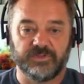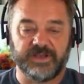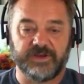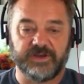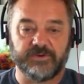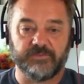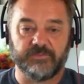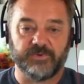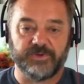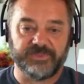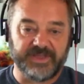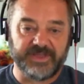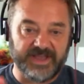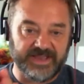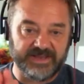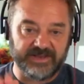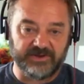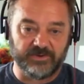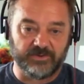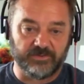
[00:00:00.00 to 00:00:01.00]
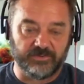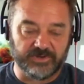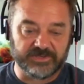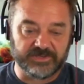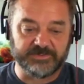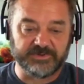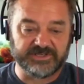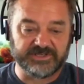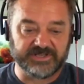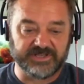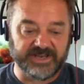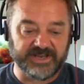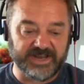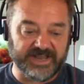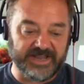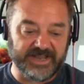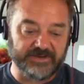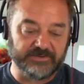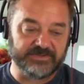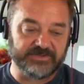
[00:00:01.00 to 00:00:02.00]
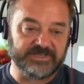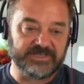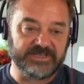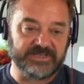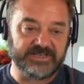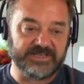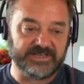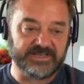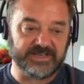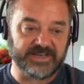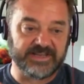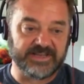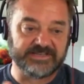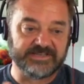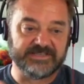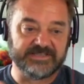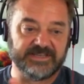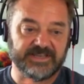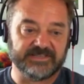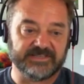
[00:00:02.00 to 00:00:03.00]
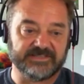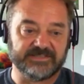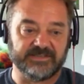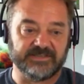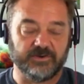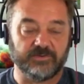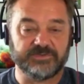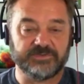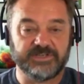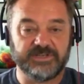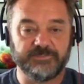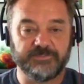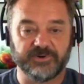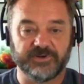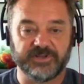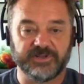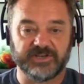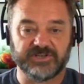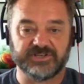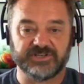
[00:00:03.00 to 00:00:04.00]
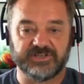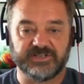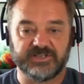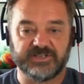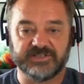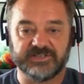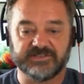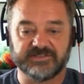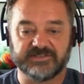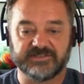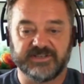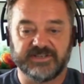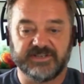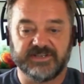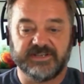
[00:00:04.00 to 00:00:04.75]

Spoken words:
like with especially like IoT and ICS and OT protection is